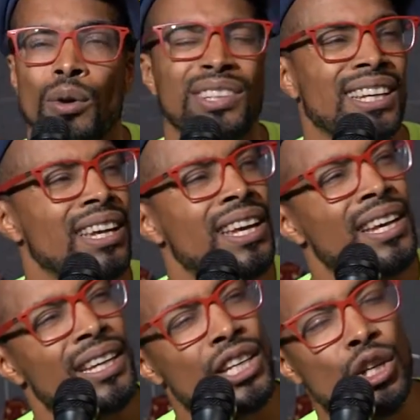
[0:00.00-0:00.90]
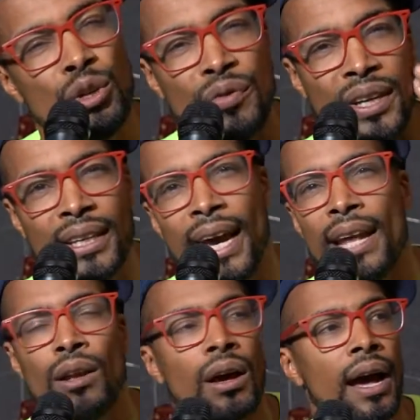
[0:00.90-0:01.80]
It's like you
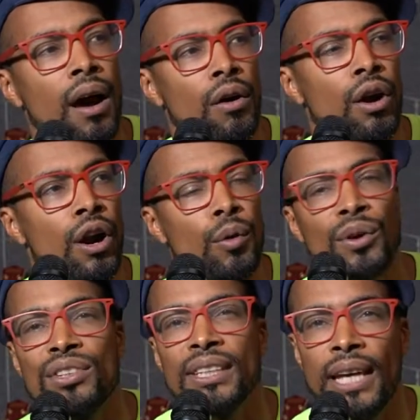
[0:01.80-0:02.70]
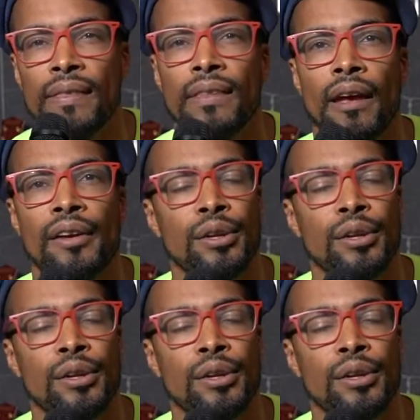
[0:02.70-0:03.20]
forget how hard it was to get there,